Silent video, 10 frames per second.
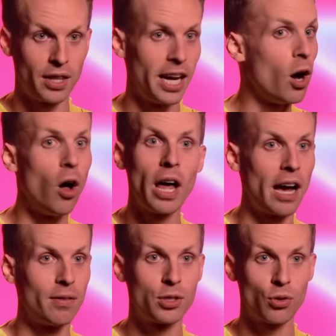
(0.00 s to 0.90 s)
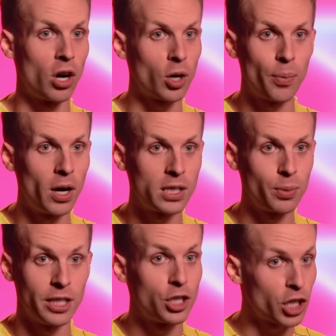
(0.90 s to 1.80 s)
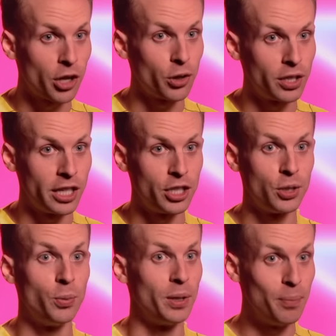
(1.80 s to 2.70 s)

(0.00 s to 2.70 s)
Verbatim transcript: they all have stronger bonds with each other than they do with